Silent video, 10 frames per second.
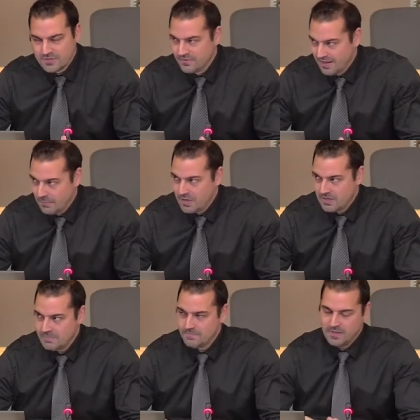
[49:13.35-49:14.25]
Well,
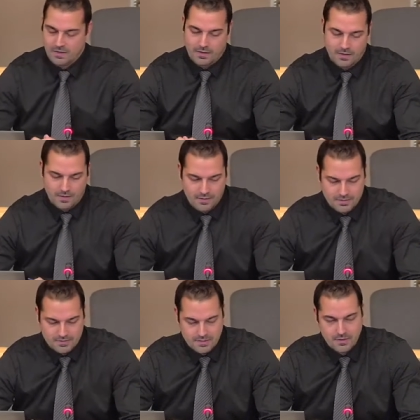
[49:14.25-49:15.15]
in the
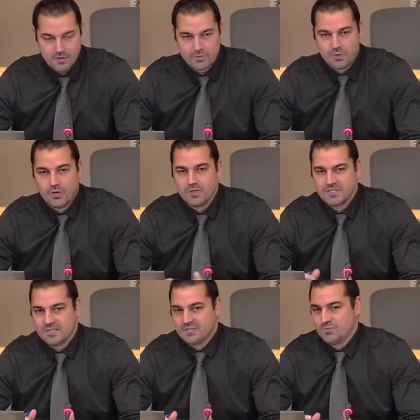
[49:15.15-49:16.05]
process,
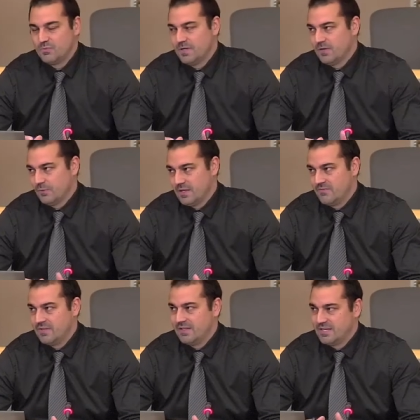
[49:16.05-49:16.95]
during
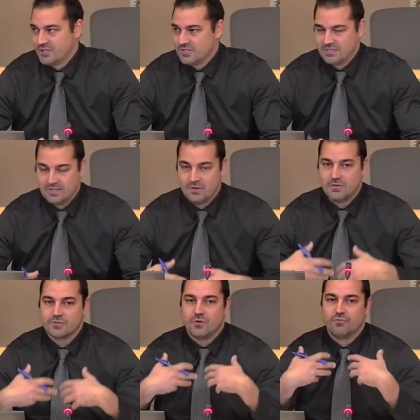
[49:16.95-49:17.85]
the public
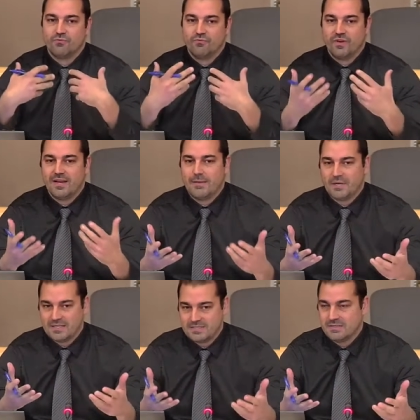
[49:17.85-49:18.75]
hearings,
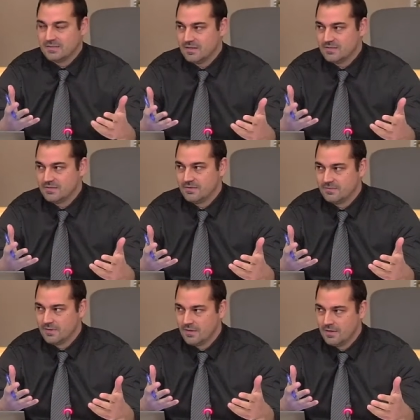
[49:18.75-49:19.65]
when we make
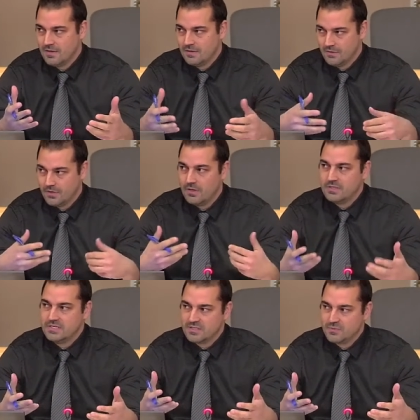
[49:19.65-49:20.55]
the
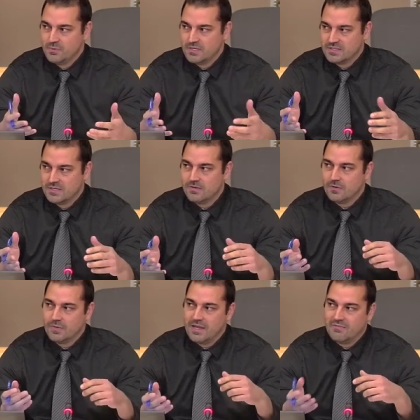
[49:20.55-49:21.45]
presentation,
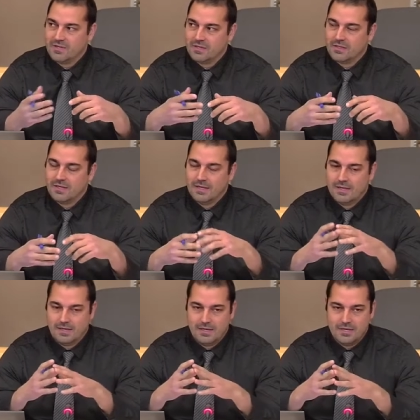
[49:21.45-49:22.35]
the public hearing,
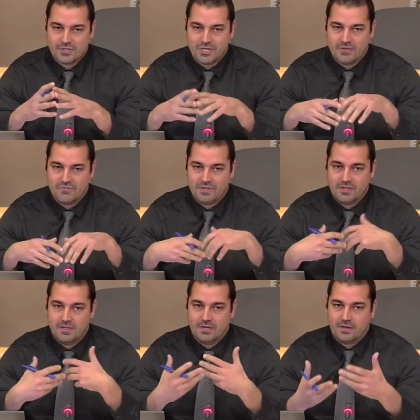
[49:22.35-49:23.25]
this is when we
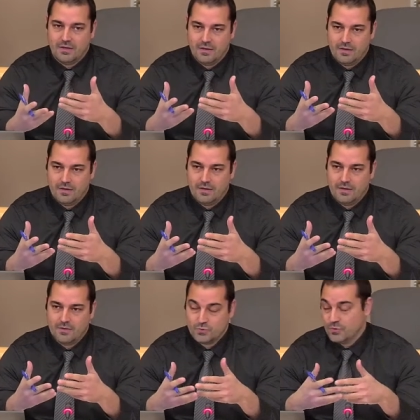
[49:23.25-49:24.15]
invite people
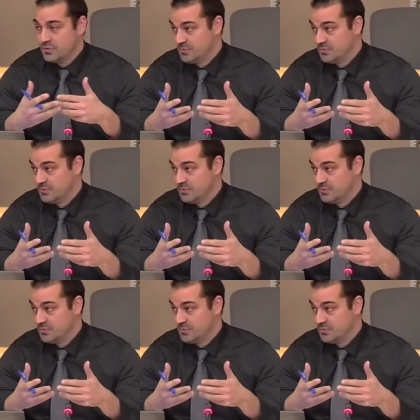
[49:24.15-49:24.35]
to